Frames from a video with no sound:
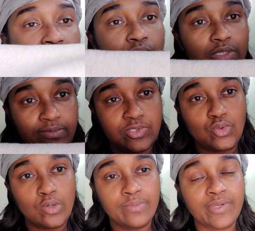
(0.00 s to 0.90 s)
will
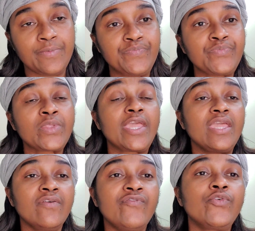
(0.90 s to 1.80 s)
absorb it.
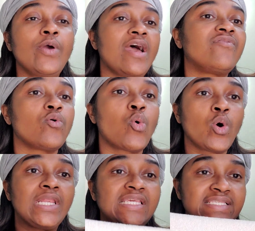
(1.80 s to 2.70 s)
If you have
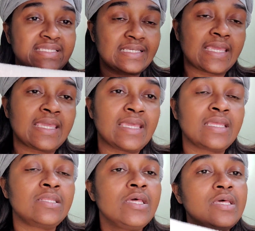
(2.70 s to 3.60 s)
oily
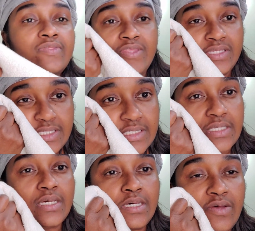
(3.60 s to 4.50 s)
skin, this is
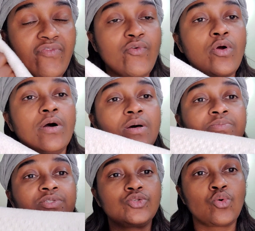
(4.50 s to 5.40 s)
good for
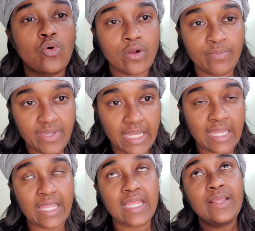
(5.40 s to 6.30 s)

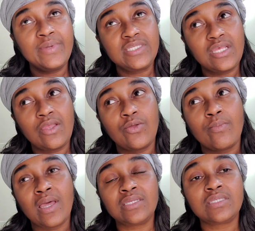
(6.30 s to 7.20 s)
absorbing. And let me tell you,
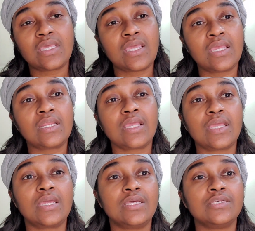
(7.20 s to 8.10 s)
my skin
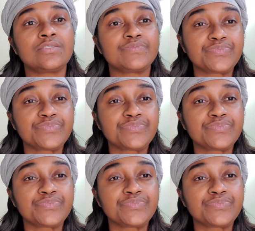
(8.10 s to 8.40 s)
is